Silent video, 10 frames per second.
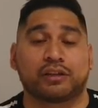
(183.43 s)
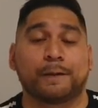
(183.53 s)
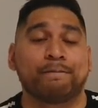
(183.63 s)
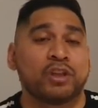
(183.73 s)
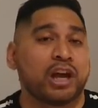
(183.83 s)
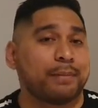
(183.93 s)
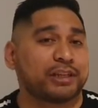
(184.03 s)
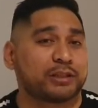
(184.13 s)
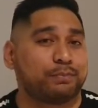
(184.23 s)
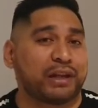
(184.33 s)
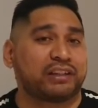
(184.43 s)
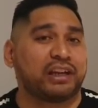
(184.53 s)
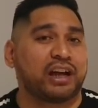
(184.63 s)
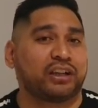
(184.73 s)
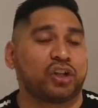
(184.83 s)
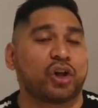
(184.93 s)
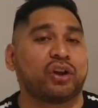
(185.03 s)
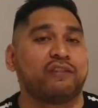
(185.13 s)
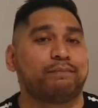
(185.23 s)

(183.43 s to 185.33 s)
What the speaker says: So I'm expecting a lot